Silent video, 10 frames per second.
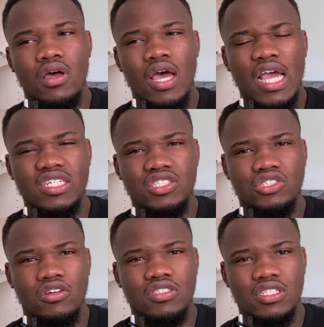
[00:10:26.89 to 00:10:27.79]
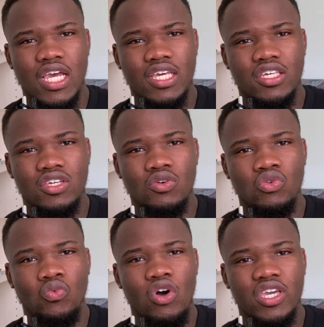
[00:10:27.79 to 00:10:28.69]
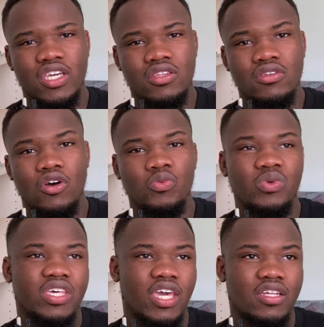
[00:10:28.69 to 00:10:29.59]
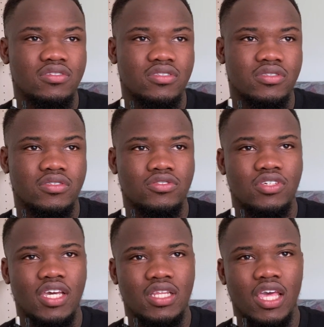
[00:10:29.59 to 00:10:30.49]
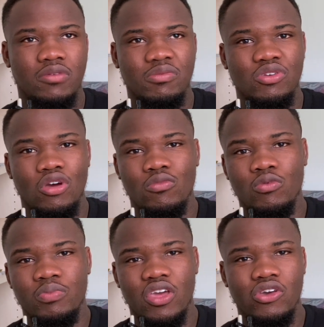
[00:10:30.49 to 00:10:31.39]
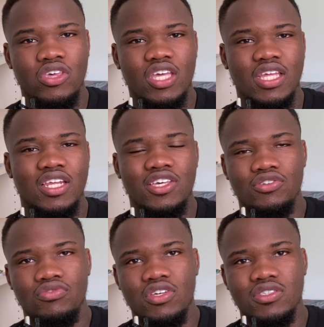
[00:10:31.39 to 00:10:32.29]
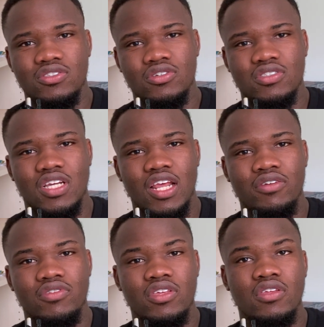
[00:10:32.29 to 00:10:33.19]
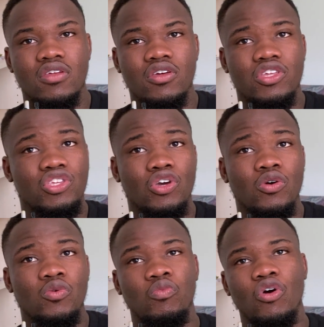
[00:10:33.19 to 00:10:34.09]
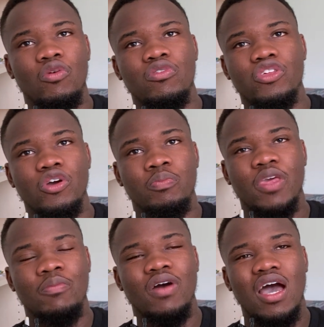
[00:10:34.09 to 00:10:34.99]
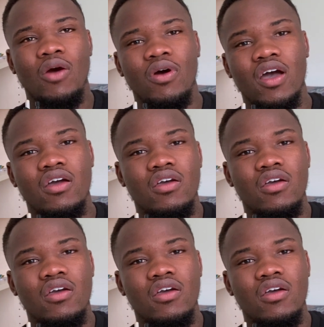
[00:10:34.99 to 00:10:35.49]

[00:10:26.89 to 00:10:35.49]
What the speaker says: additions, like you working on weekends, you get like maybe double pay, or you get an increase in your salary, in your pay per hour.